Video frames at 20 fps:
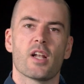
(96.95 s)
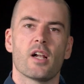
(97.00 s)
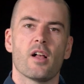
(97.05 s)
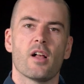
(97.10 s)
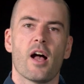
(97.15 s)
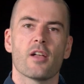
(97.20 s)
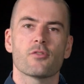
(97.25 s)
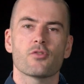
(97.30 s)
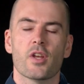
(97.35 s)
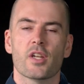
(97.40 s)
and
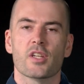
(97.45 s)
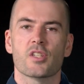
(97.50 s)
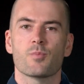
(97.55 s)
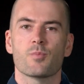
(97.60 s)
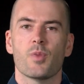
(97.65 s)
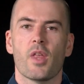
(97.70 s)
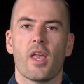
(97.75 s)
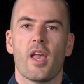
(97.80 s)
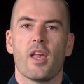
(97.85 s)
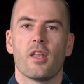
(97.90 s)
I'll try to
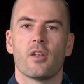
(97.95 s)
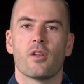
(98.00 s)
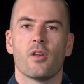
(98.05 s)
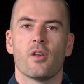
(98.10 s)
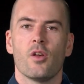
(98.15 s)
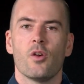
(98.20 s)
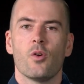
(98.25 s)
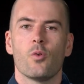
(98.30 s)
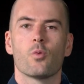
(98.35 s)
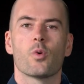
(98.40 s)
explain
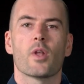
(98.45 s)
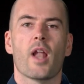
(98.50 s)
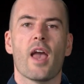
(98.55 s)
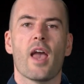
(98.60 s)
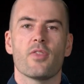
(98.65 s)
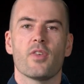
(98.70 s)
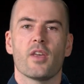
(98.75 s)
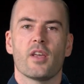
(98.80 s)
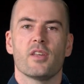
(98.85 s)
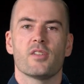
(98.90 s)
what
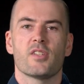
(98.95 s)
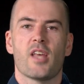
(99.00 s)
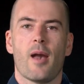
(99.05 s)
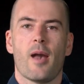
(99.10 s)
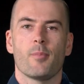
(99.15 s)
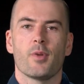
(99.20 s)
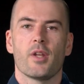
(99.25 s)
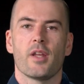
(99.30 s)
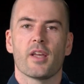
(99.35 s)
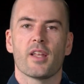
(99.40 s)
I think is
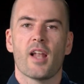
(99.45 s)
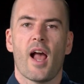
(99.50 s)
happening.